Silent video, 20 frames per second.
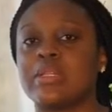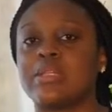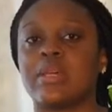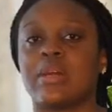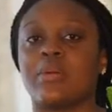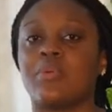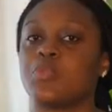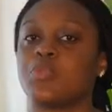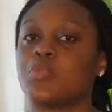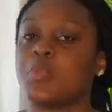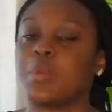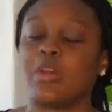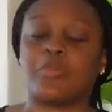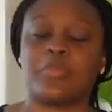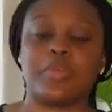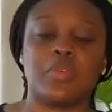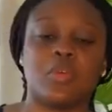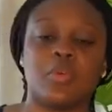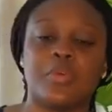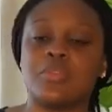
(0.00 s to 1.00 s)
I've
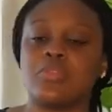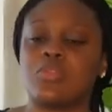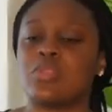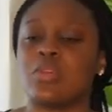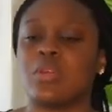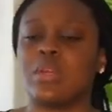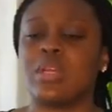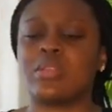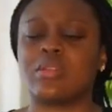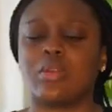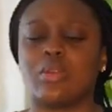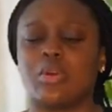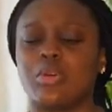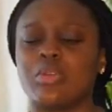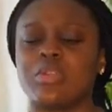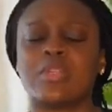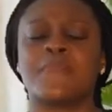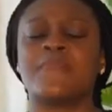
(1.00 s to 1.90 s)
been going to toilet a lot.